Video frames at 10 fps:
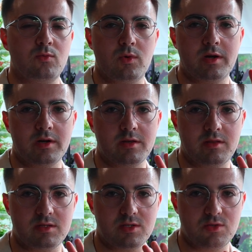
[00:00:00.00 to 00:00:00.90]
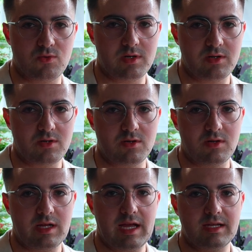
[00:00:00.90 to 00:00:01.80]
where the
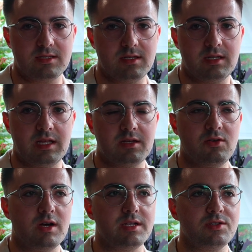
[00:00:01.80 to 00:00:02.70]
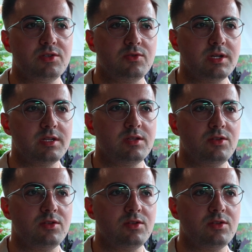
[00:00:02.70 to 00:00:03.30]
soil has an incline to it,